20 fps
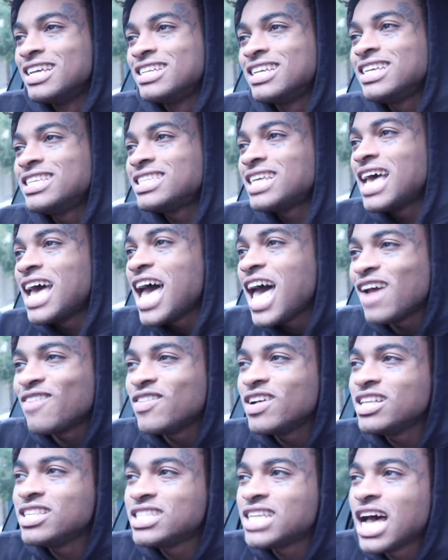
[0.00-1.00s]
She said,
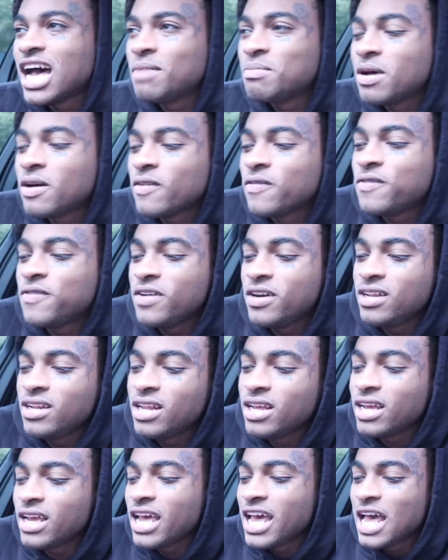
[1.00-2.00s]
every time I'm
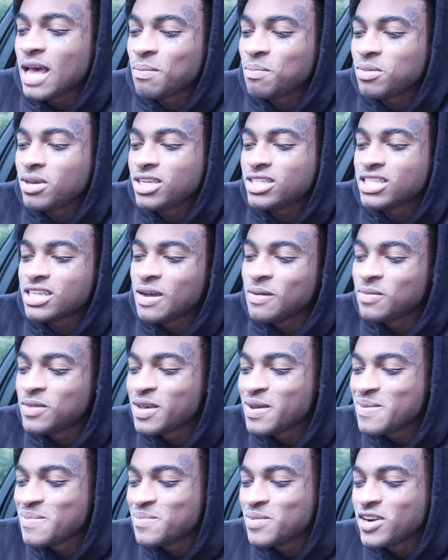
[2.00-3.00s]
feeling happy,
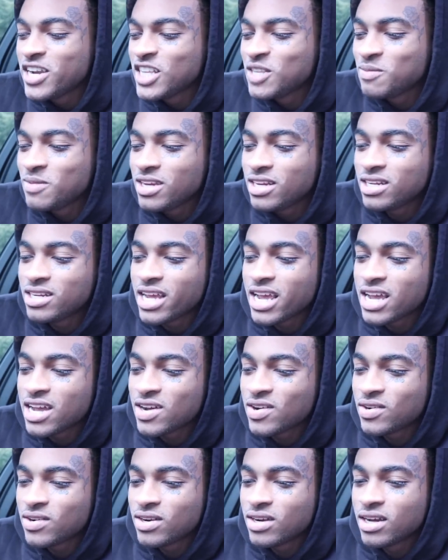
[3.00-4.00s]
something brings me
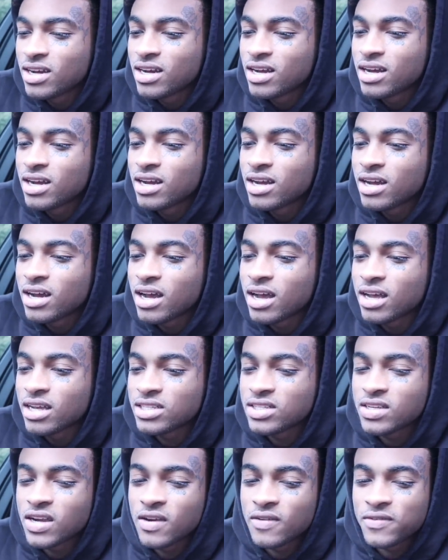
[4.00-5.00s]
down. I
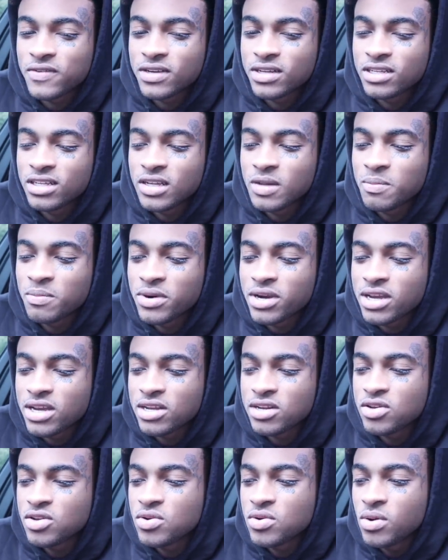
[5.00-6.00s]
start feeling
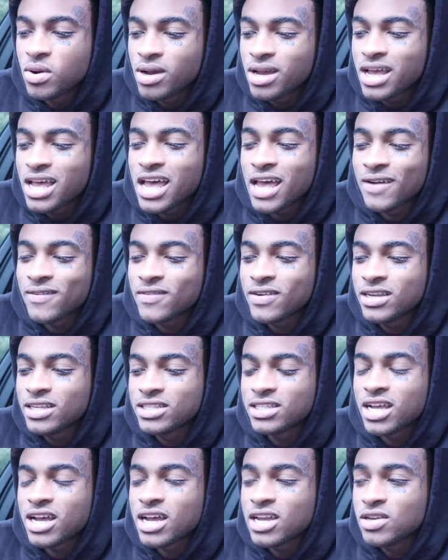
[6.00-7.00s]
brand new every
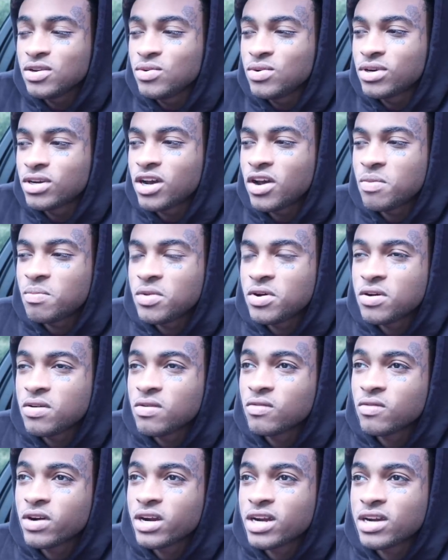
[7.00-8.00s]
time you come
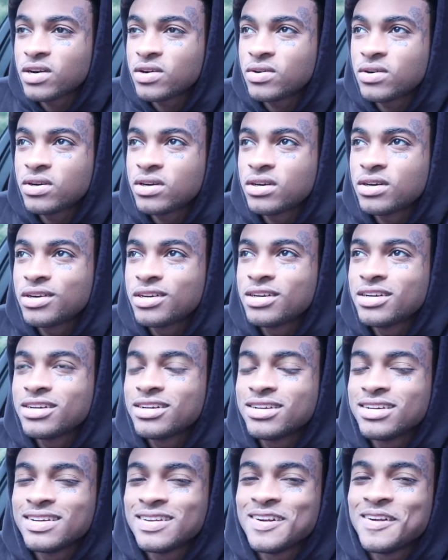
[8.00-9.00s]
around.
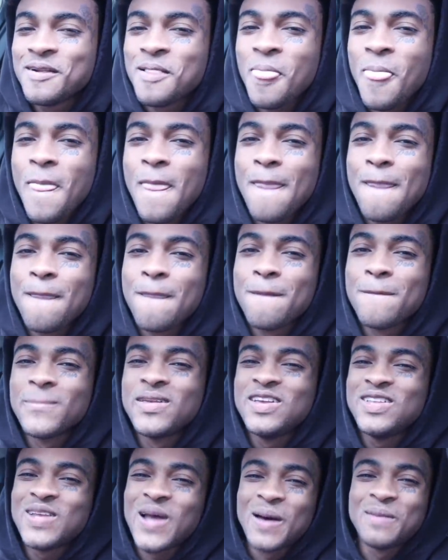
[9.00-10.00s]

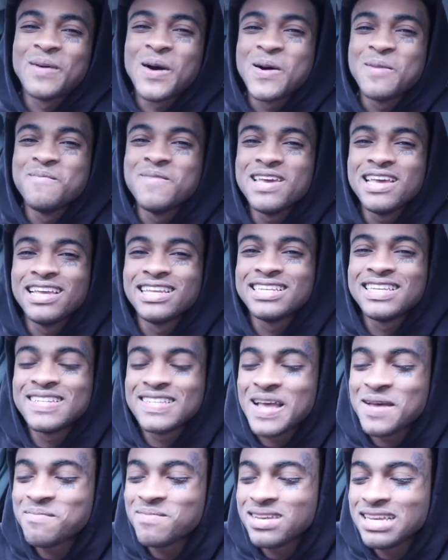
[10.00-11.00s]
She talking about me. She,
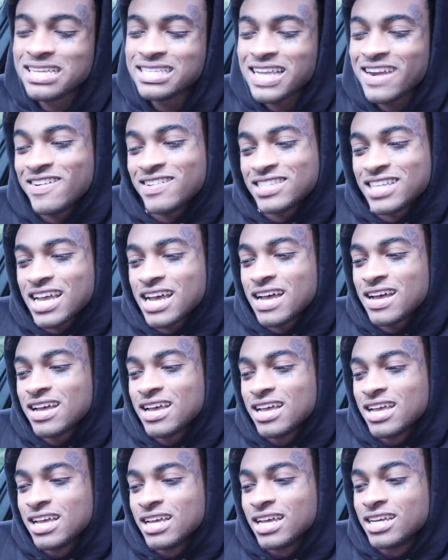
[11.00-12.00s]
that means every time
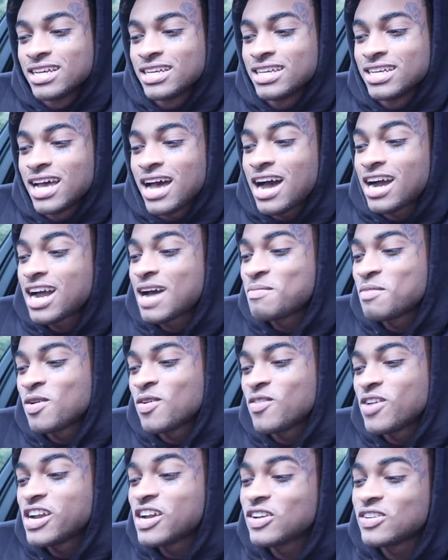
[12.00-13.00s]
I come
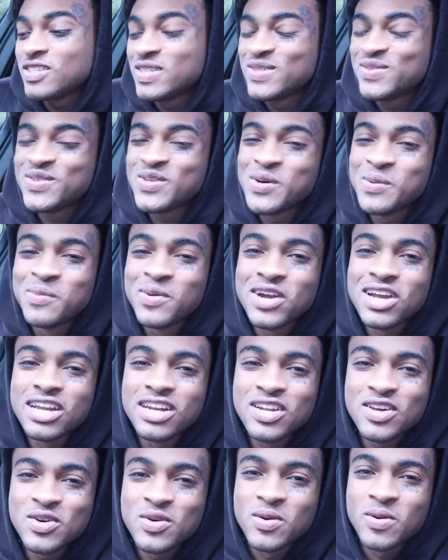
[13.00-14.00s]
around, she feel
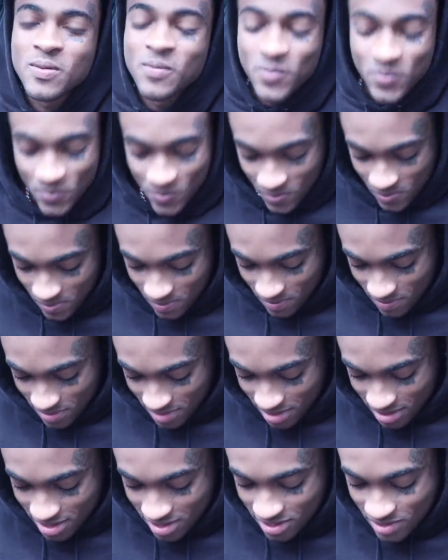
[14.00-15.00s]
brand new.
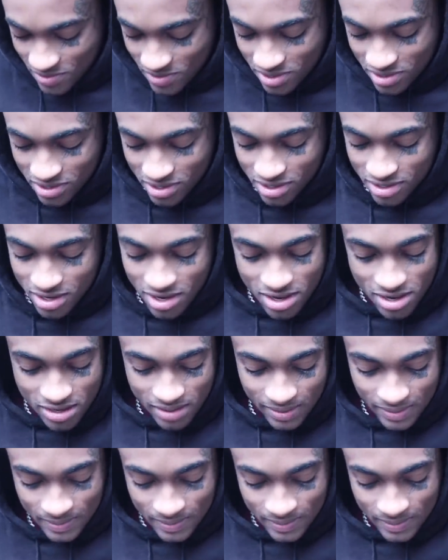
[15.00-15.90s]
Let's see what else she say.